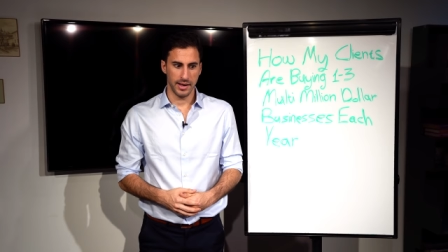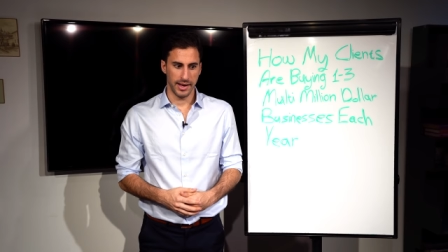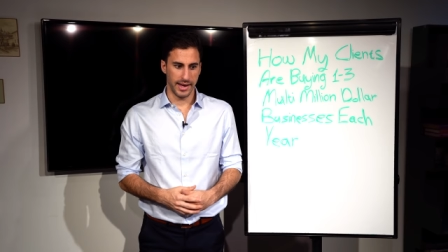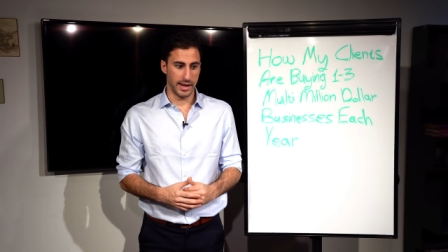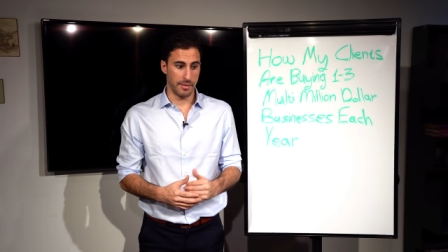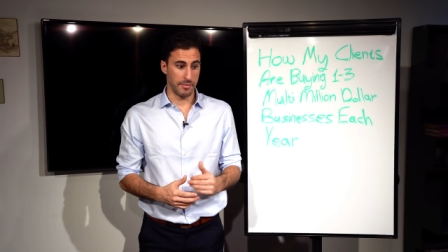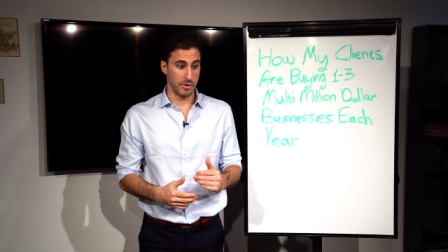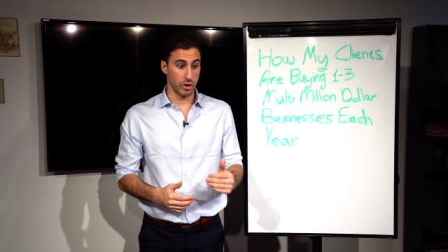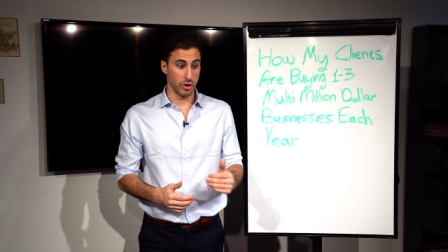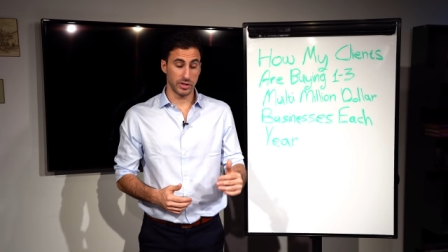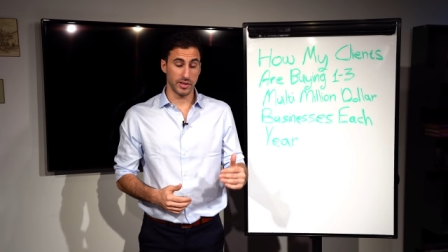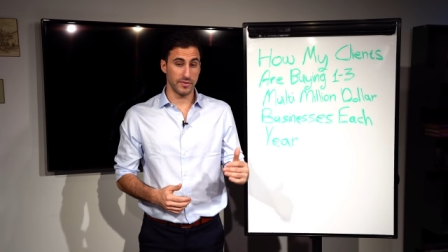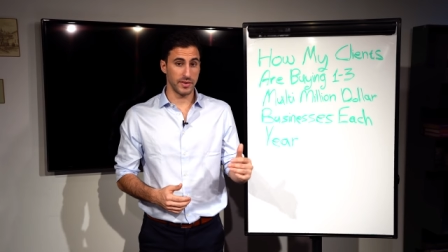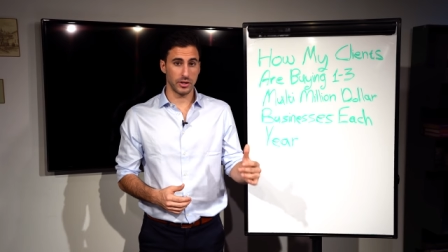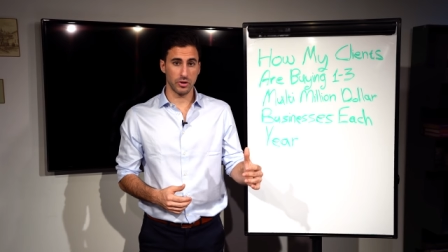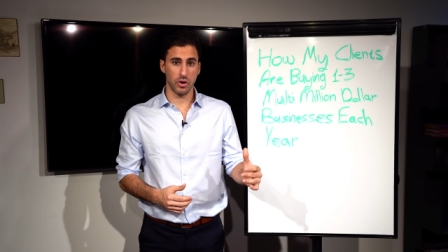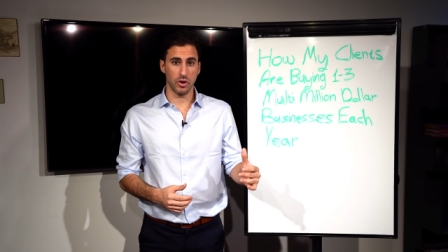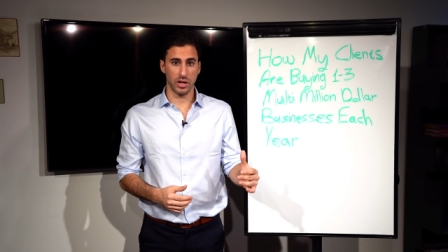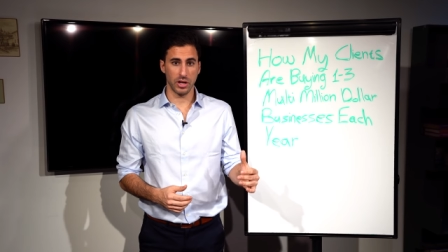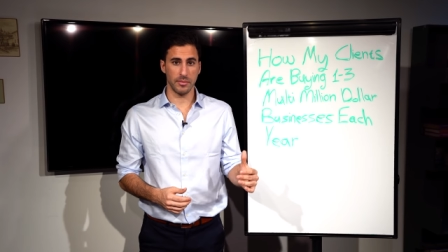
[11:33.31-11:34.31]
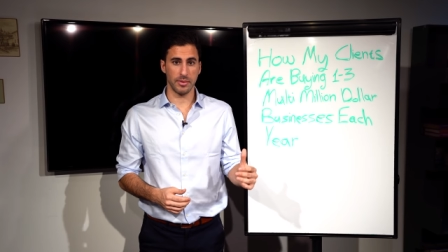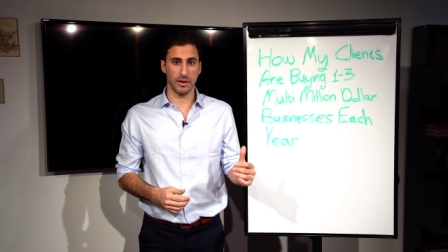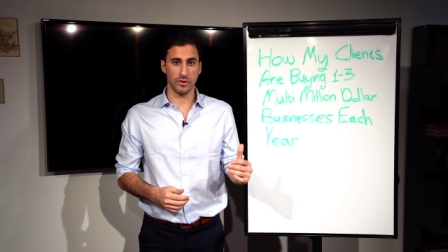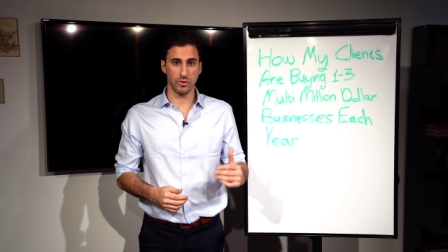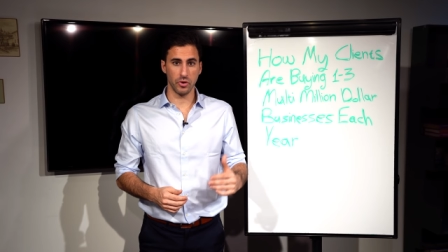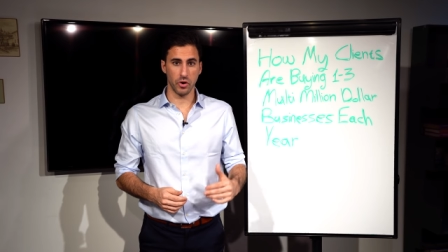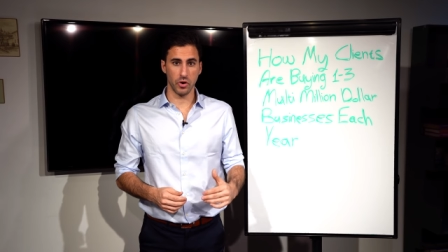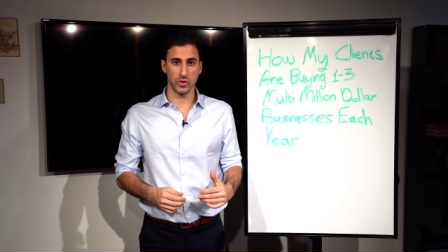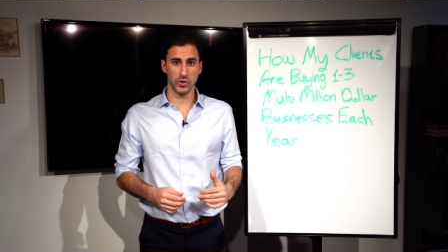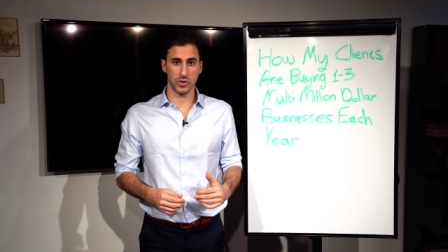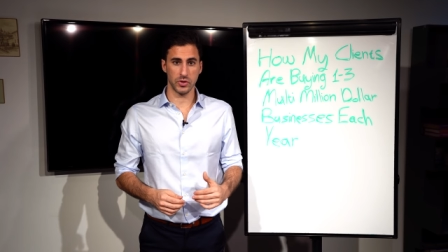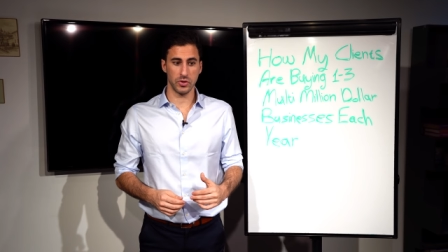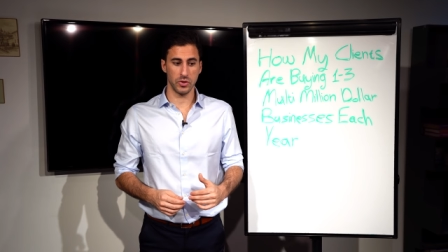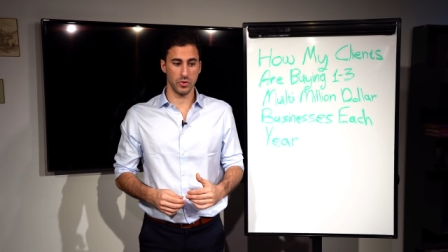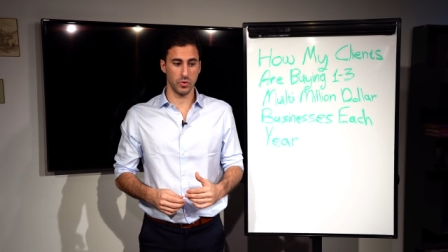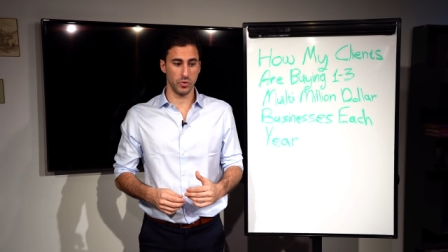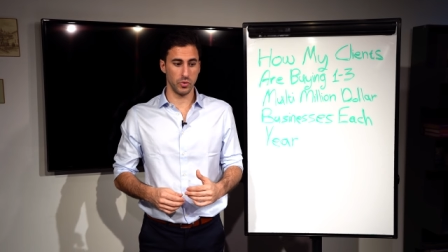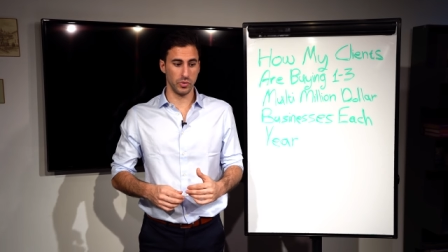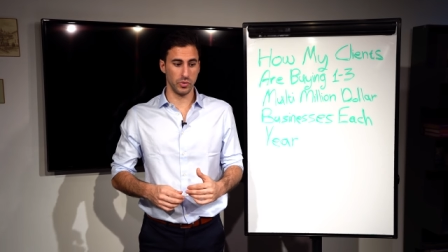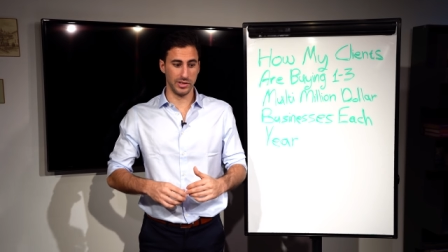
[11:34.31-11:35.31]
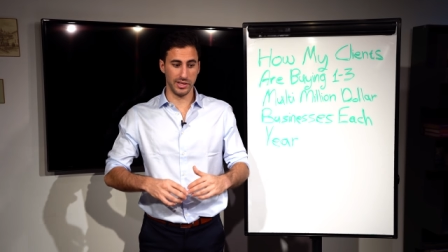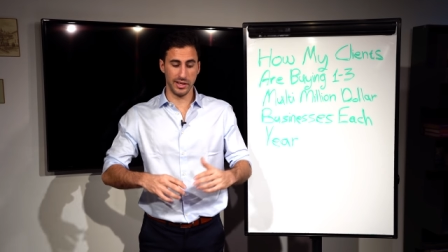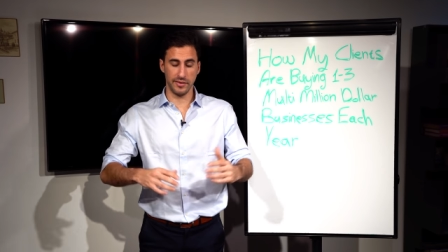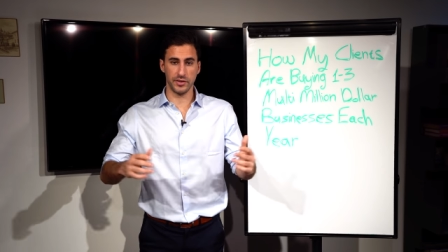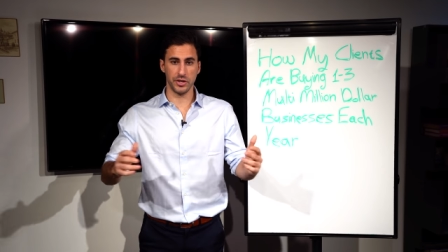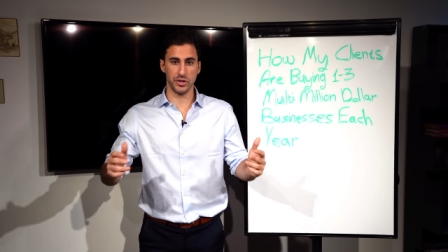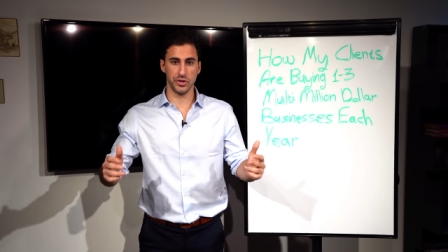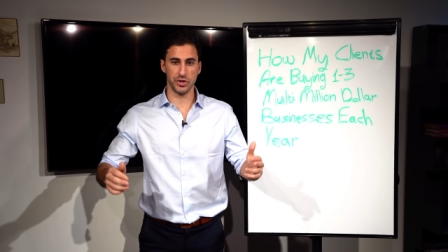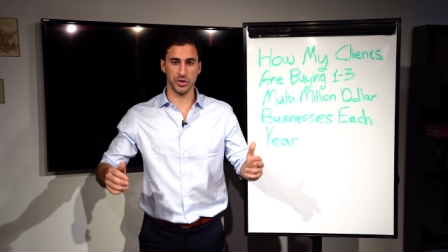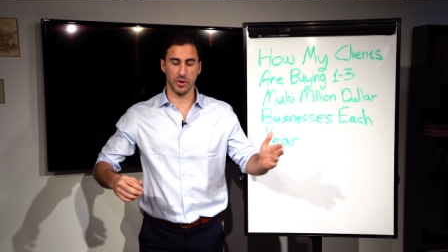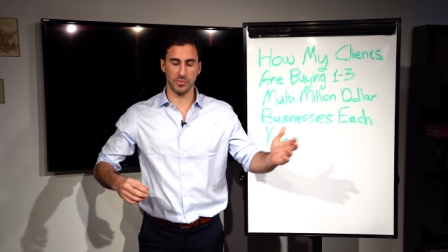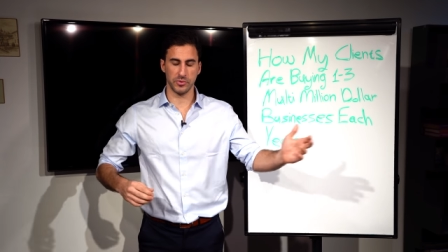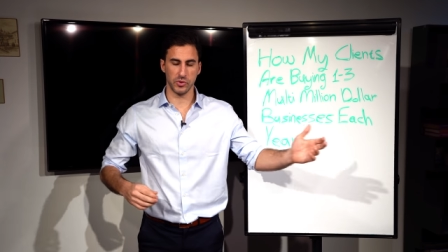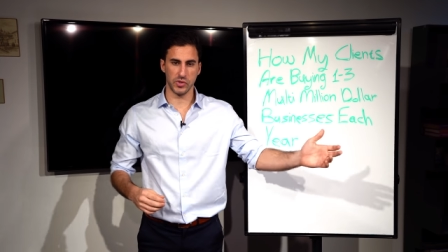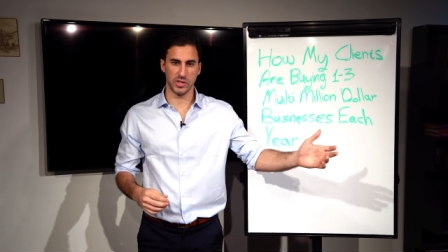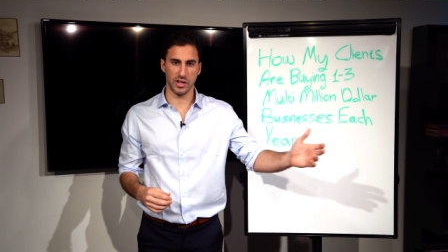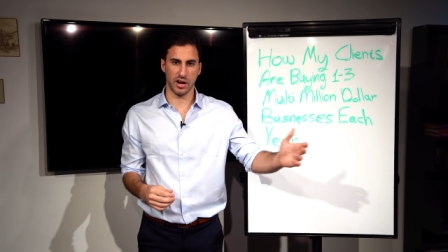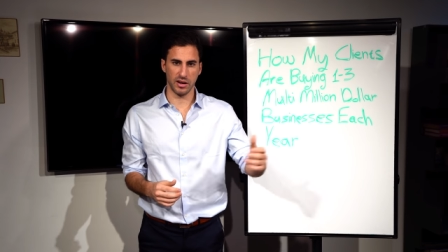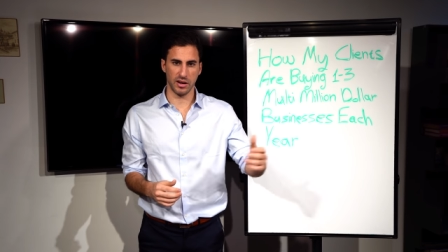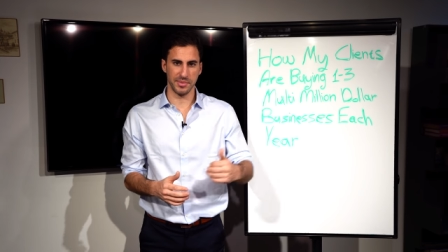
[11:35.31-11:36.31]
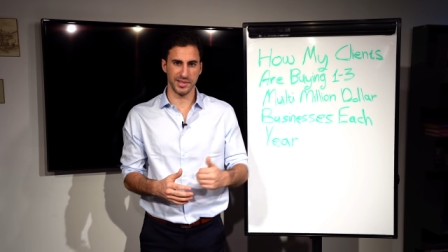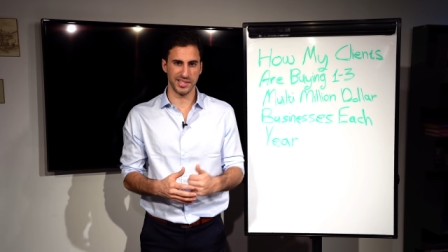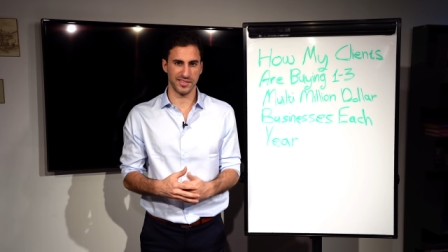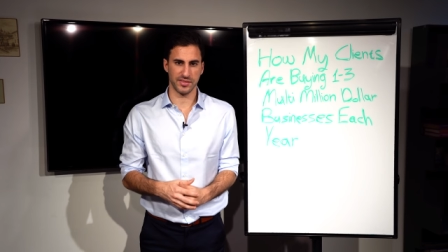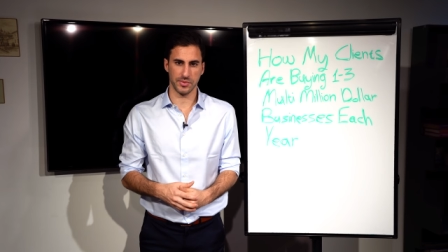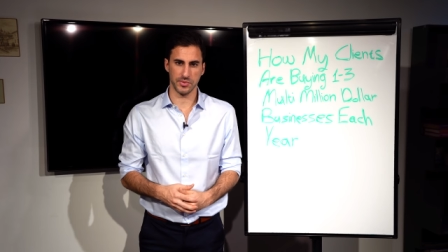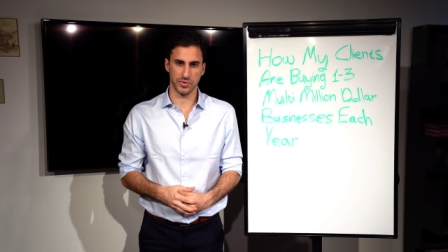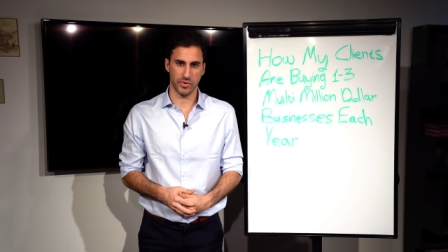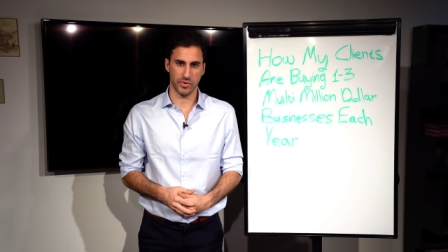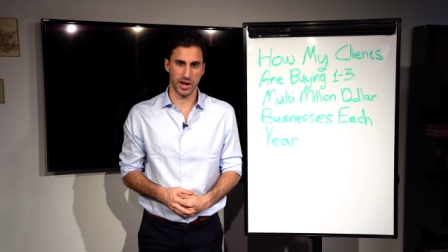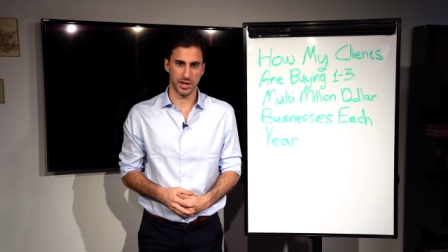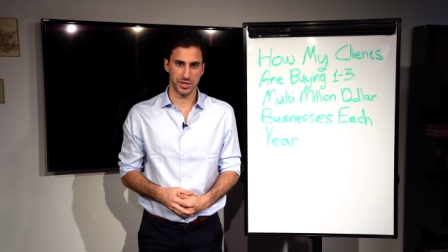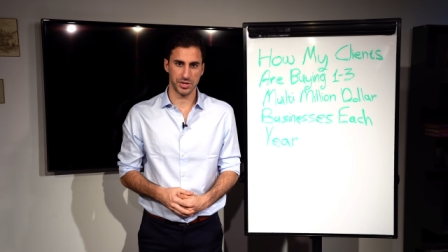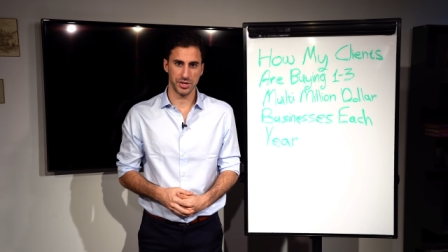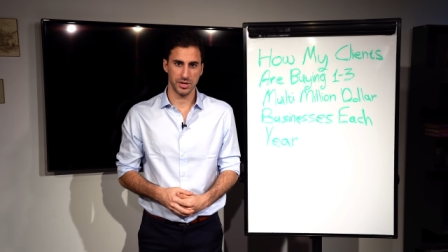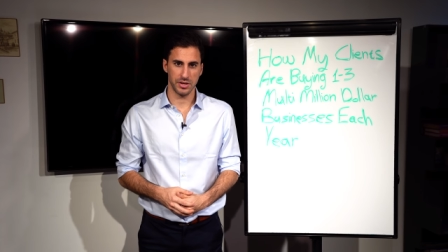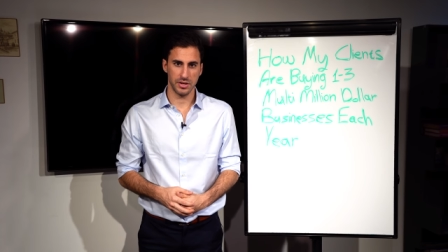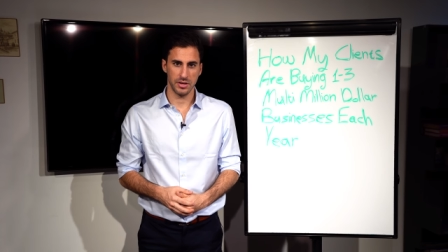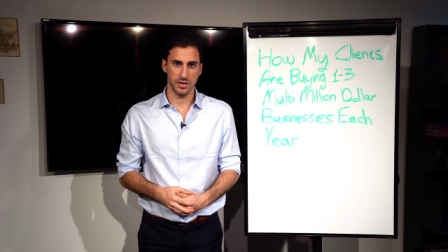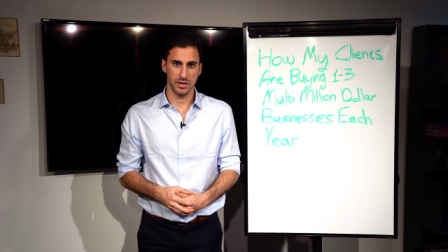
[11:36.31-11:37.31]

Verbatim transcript: And I'm not even talking about those who leave their job to start a business from scratch.